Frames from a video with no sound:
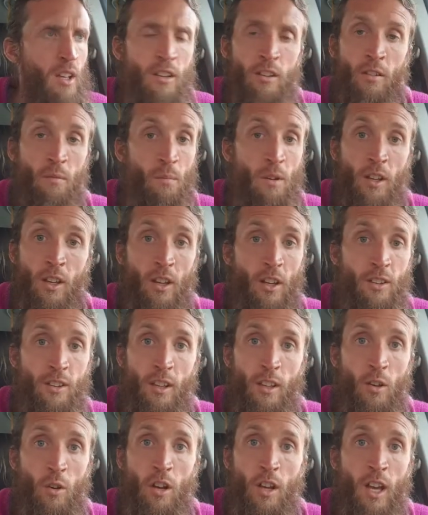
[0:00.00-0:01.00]
So, my
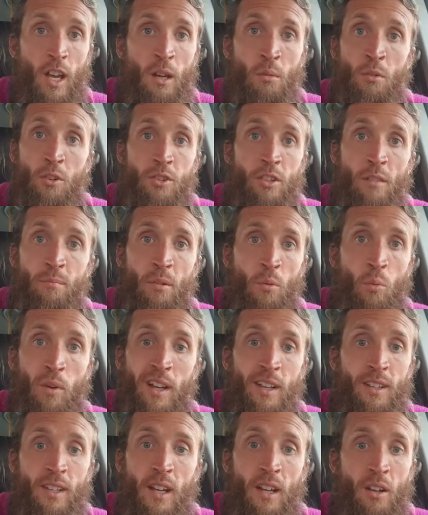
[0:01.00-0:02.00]
God, how much I've been
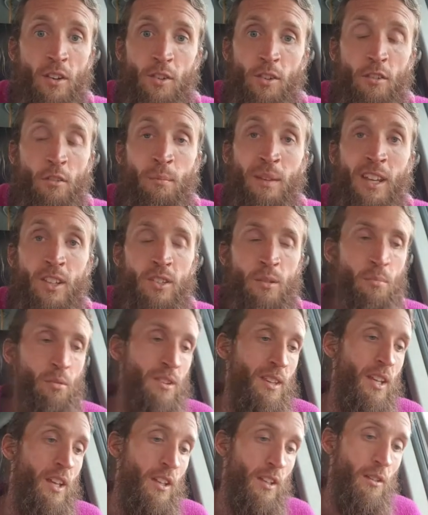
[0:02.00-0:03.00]
weighed down is amazing. But
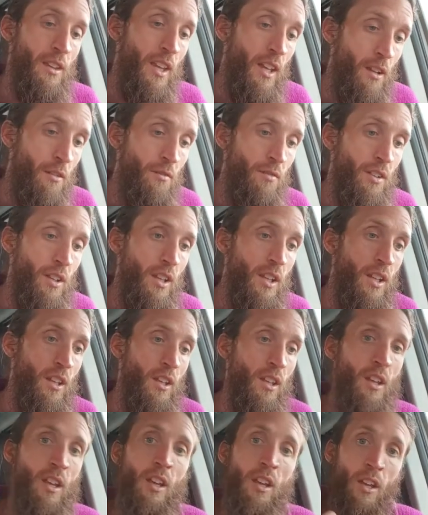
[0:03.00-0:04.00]
th- thankfully,
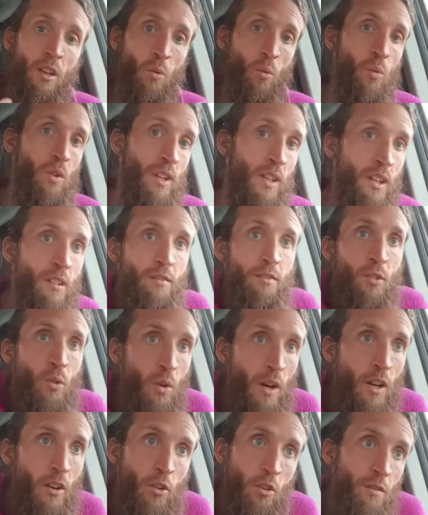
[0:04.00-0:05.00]
within a few
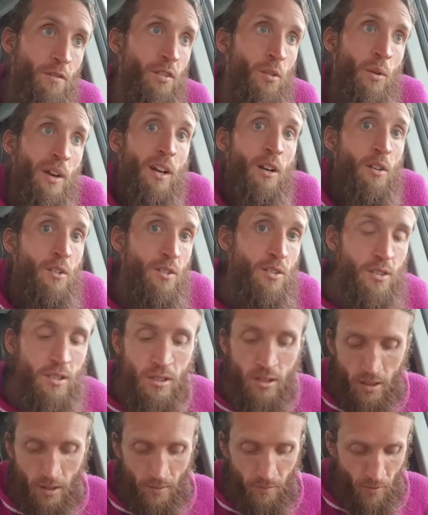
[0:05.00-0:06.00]
good few
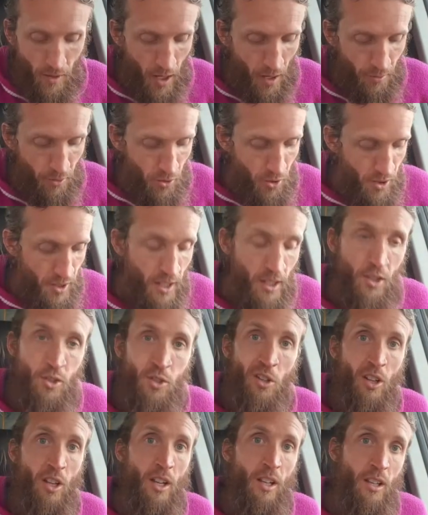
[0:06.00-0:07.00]
hours, after just eating
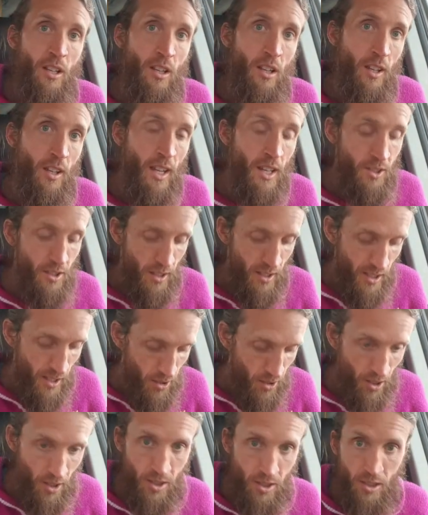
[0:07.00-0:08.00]
so lightly, I guess I
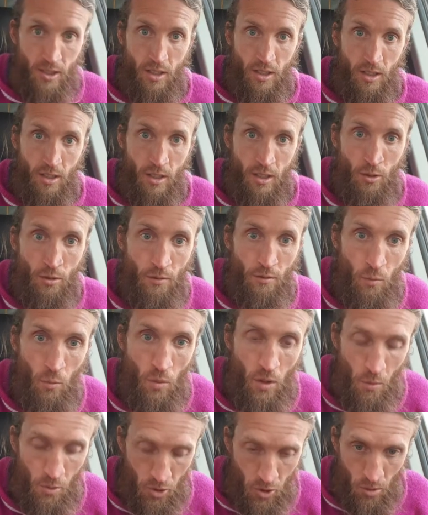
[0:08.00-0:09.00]
detoxed
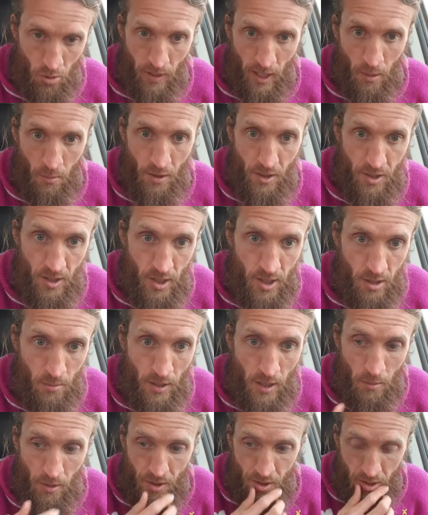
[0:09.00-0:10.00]
what was coming in my system into my